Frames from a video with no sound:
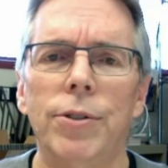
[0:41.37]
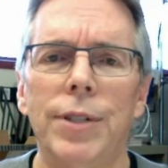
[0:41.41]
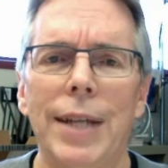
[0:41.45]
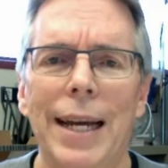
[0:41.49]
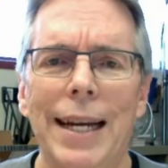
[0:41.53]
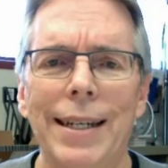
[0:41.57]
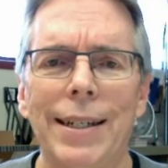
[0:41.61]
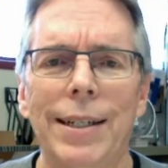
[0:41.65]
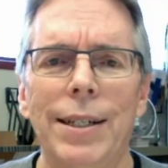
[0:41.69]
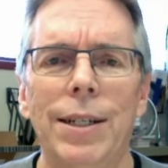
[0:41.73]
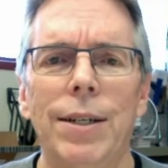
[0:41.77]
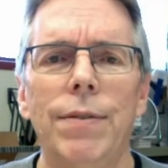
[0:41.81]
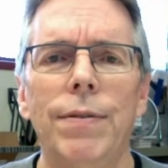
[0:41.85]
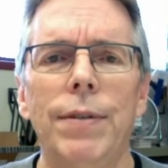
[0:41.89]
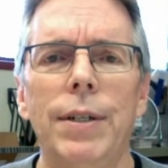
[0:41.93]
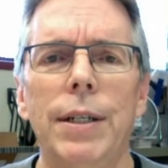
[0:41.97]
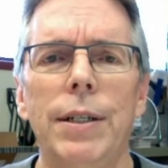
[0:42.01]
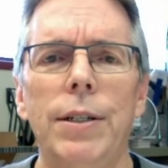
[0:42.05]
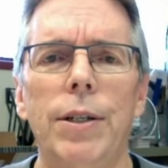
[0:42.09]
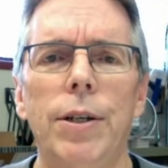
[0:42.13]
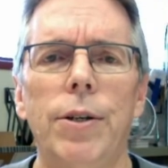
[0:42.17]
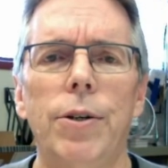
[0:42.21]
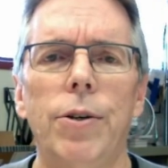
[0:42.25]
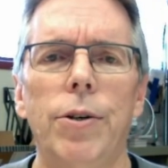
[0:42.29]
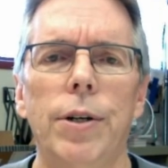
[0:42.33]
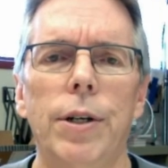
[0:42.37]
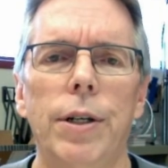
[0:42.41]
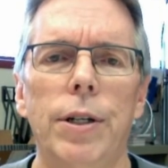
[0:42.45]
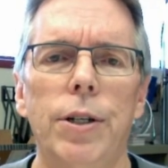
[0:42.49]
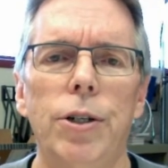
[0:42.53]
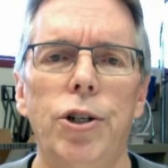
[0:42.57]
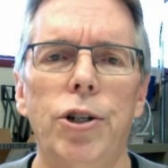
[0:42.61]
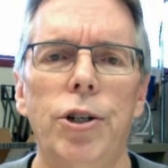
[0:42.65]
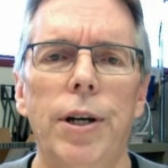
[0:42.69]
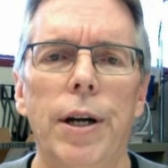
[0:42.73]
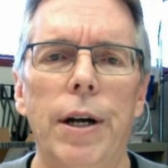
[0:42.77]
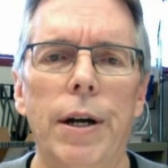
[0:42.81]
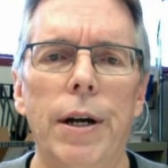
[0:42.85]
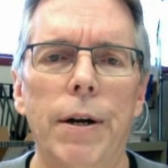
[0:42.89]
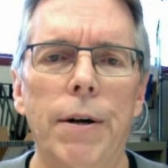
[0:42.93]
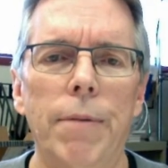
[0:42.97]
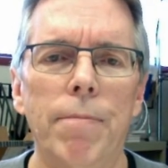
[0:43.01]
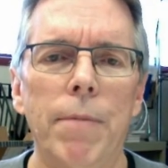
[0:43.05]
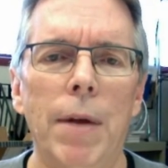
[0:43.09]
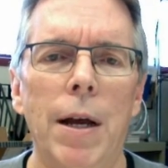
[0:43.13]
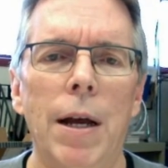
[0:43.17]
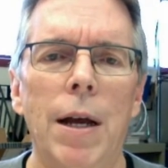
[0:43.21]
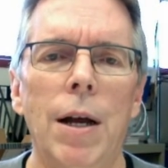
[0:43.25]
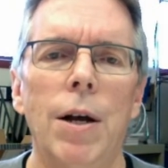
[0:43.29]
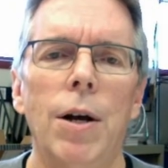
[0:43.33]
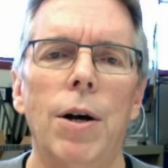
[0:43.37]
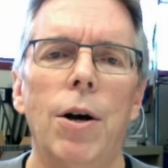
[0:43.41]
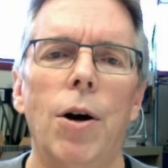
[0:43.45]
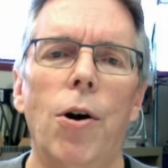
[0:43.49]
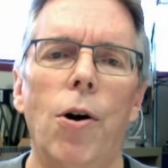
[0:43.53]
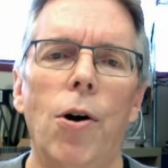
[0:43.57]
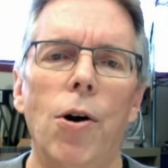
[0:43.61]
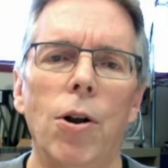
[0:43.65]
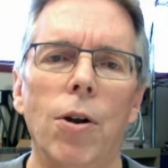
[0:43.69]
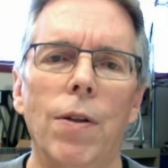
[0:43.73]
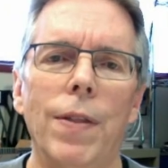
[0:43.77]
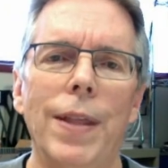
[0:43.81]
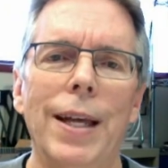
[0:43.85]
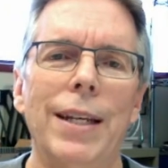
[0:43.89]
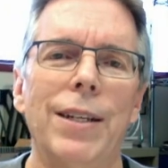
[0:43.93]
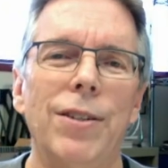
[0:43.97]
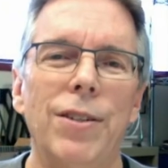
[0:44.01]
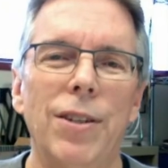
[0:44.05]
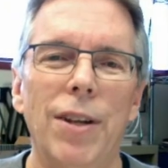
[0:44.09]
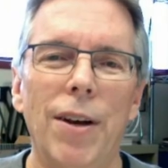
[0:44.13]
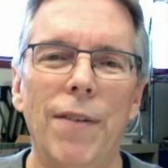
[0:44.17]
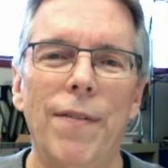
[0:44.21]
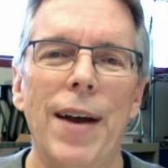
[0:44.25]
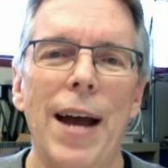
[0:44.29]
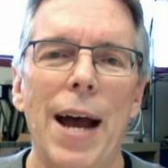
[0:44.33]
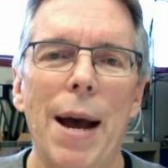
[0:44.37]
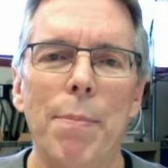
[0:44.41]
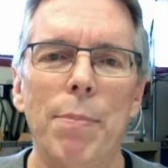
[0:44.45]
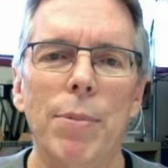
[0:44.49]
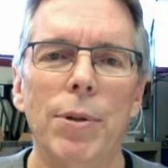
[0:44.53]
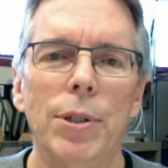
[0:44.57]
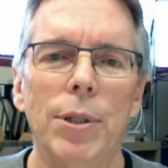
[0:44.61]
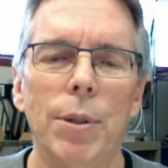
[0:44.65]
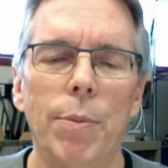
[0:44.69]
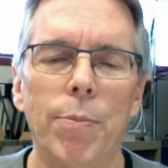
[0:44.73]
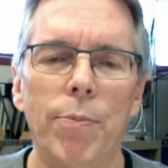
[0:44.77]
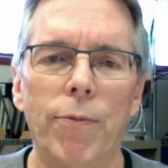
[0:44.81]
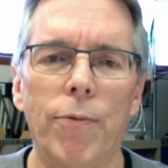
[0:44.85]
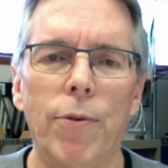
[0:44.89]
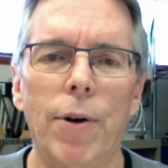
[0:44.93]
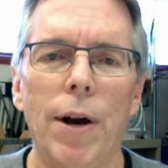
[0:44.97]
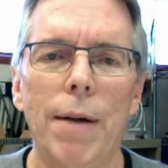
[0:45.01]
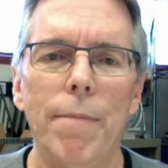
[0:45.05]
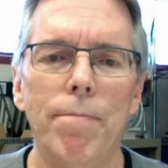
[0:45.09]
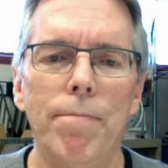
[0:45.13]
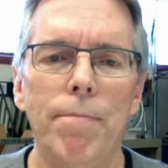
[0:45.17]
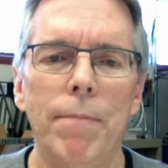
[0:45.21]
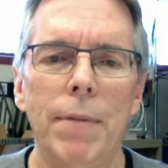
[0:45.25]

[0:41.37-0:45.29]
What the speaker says: activities that you're going to share? All of that stuff happens up front.